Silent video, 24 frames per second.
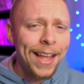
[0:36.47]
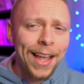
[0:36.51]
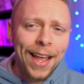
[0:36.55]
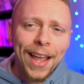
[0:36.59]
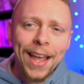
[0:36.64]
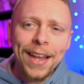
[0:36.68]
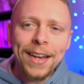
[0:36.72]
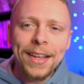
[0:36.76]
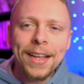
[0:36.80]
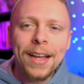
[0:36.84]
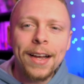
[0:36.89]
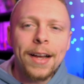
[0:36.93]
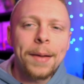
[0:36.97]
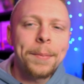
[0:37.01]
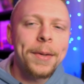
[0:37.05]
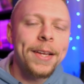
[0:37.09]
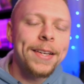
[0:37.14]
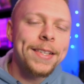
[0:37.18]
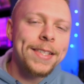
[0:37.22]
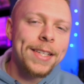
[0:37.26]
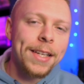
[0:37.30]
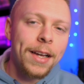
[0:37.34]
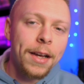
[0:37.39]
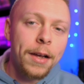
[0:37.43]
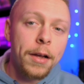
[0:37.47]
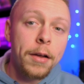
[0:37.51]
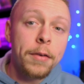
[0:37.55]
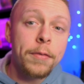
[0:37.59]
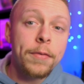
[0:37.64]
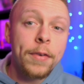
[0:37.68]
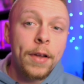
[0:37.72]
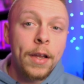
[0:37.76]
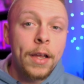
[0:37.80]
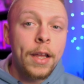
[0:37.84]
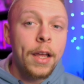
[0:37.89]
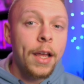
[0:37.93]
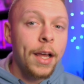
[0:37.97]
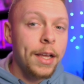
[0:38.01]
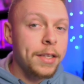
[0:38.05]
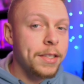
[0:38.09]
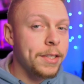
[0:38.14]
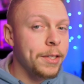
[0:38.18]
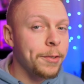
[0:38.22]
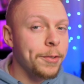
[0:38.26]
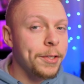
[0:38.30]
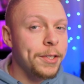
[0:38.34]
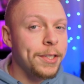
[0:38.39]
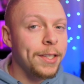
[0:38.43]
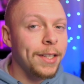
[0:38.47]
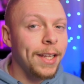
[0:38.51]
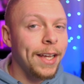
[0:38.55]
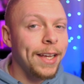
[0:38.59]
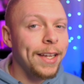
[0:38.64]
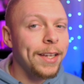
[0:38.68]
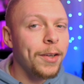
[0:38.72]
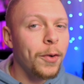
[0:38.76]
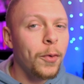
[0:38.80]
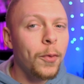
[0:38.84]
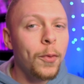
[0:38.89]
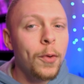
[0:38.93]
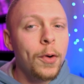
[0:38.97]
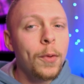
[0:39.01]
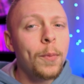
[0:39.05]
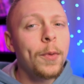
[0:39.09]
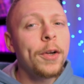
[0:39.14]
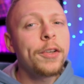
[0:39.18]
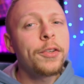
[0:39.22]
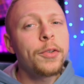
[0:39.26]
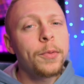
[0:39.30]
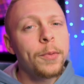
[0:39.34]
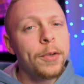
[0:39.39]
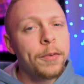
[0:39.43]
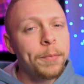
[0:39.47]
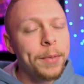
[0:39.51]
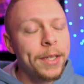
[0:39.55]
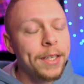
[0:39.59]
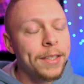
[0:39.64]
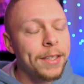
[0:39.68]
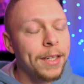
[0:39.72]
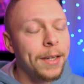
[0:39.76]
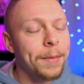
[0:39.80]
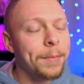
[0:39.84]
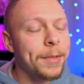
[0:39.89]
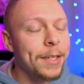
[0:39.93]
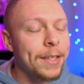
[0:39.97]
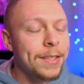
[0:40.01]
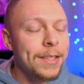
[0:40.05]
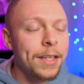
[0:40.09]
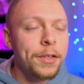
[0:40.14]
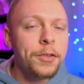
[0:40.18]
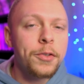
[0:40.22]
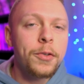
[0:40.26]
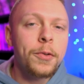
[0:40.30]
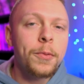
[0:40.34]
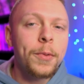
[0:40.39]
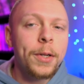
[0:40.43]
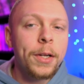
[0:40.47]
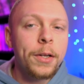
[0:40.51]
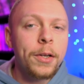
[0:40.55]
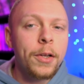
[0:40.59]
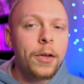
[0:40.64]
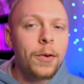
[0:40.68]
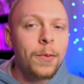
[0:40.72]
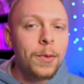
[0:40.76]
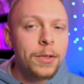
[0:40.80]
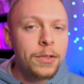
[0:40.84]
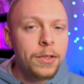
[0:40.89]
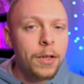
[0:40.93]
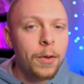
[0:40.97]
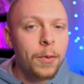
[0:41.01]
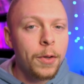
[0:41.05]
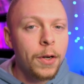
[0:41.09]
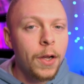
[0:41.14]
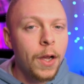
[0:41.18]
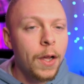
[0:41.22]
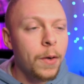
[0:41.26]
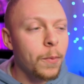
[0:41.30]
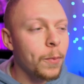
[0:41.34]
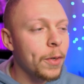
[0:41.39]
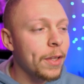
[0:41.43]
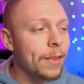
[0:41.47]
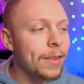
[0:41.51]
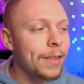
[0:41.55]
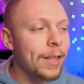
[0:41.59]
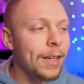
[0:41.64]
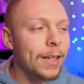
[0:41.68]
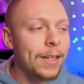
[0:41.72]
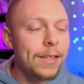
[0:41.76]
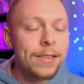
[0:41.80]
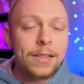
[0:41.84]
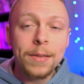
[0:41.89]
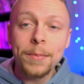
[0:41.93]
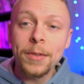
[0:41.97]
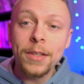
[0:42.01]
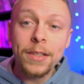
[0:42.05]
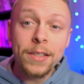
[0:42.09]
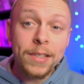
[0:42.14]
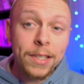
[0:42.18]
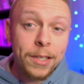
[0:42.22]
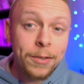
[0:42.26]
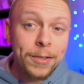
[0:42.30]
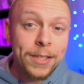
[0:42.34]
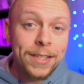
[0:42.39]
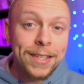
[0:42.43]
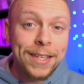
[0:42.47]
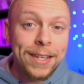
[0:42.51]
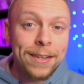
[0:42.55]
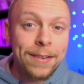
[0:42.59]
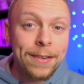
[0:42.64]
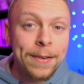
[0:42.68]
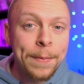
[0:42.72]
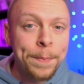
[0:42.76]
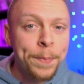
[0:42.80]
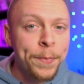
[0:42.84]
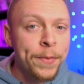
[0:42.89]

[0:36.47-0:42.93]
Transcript: and a comment of a series you like or one you would have picked up, because I do want to know what's going on with some of the series here.